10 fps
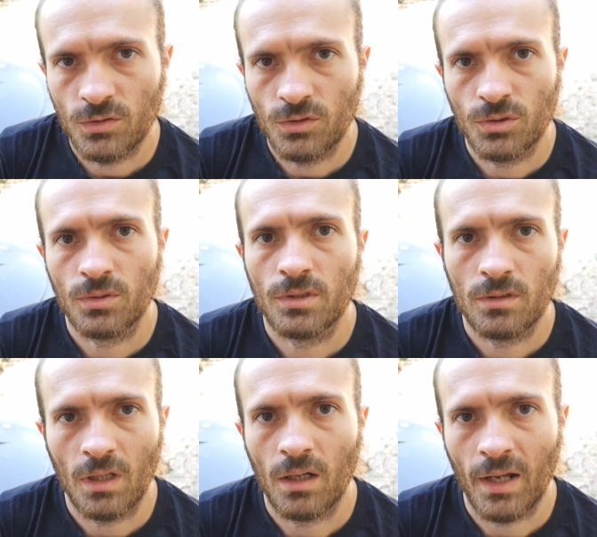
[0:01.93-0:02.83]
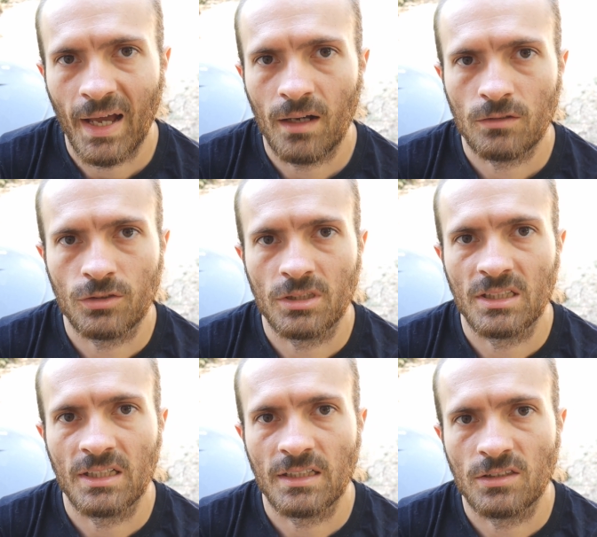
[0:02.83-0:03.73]
tutorial on how to
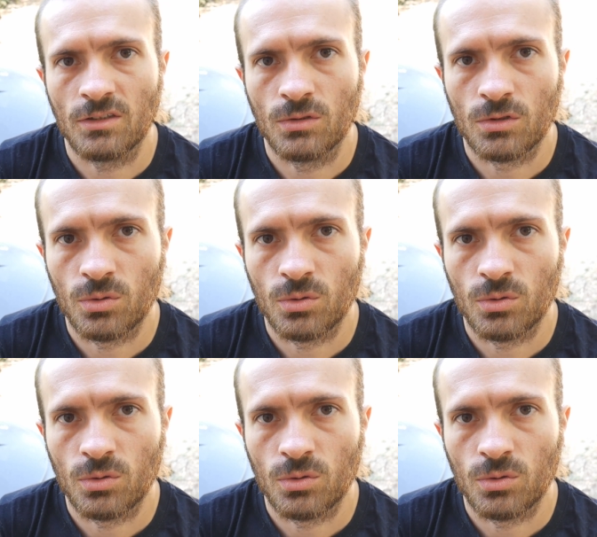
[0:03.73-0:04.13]
connect your